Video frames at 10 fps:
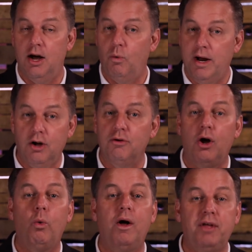we don't
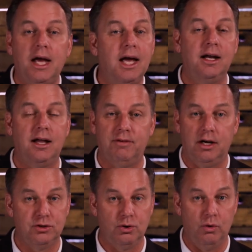know what the end of it
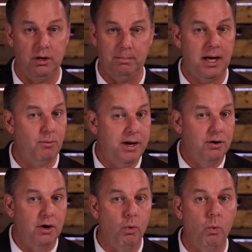is going to be. We don't
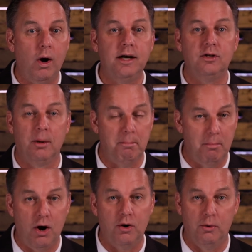know what
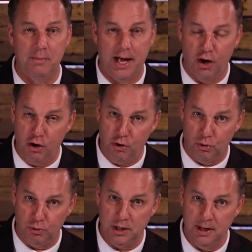tomorrow may
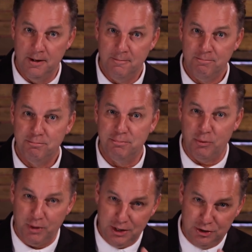hold,
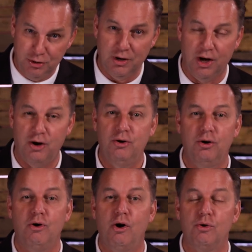but we do know
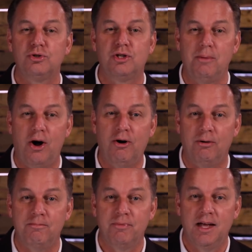who holds
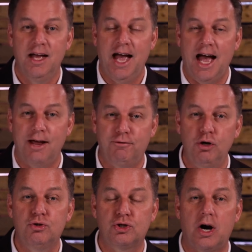tomorrow. And if
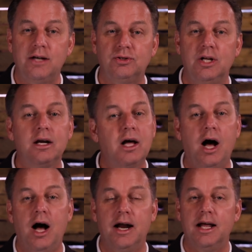you trust in
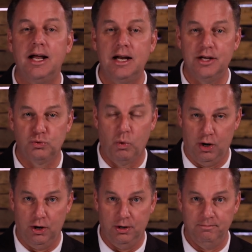God and in His
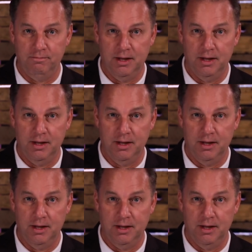Word,